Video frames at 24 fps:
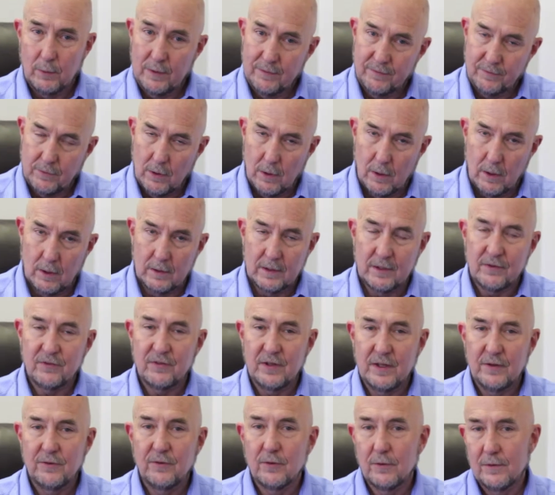we've called a
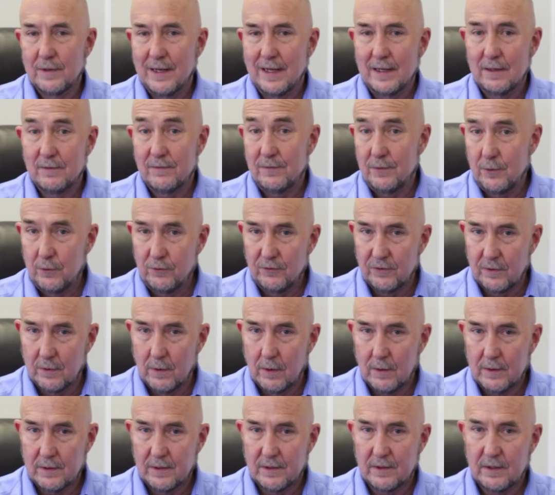sensor data fusion
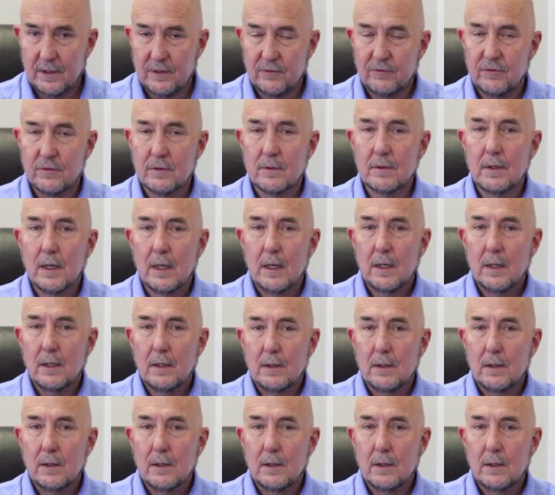architecture,